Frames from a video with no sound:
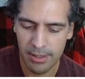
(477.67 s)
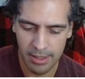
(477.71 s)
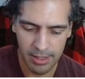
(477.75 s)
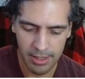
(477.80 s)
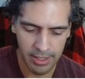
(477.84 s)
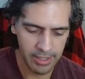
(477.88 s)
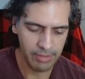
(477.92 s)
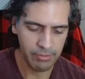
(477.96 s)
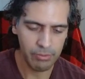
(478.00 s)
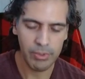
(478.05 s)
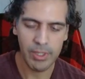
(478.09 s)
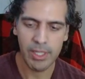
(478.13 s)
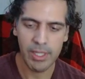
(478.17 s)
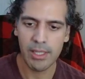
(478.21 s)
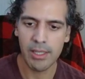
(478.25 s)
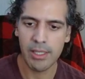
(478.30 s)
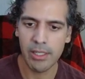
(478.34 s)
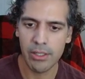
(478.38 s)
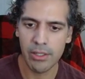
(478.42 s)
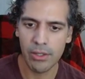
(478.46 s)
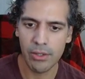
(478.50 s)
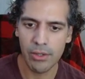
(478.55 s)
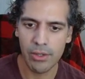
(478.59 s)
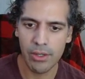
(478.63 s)
I really
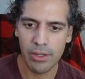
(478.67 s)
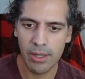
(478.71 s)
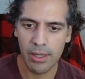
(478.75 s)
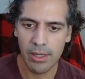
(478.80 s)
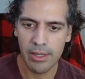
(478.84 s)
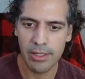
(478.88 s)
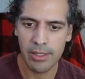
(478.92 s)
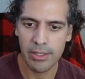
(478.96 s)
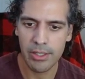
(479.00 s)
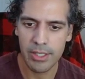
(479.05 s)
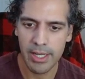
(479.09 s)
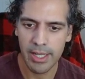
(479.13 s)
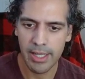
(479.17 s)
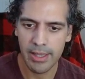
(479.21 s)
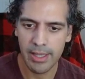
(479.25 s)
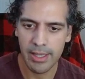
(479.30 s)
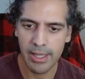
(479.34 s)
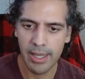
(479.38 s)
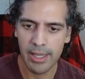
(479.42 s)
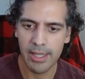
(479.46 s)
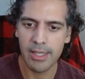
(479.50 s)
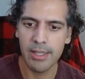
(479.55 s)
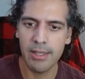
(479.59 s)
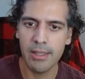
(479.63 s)
don't understand
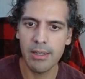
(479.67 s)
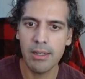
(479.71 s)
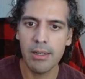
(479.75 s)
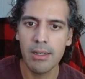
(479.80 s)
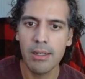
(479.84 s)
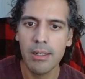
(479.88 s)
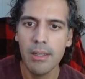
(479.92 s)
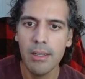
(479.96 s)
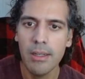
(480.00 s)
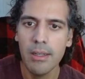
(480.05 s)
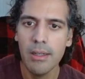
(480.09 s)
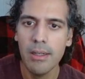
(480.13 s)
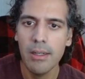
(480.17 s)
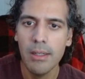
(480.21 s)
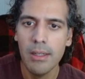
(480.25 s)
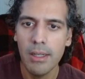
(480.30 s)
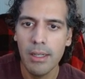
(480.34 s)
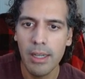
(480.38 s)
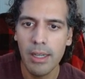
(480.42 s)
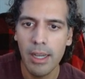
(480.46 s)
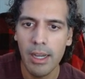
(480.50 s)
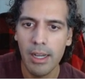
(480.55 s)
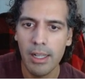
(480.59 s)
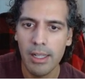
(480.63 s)
that yet.
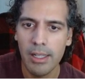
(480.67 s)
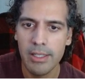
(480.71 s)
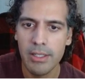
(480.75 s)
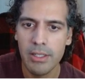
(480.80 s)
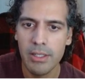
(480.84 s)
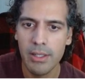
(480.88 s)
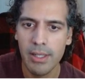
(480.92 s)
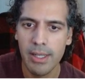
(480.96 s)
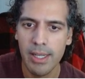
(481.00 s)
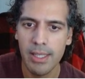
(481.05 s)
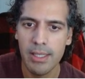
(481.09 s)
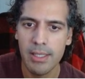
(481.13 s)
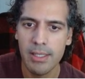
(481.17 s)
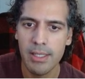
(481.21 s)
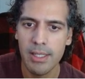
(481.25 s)
Let's look at this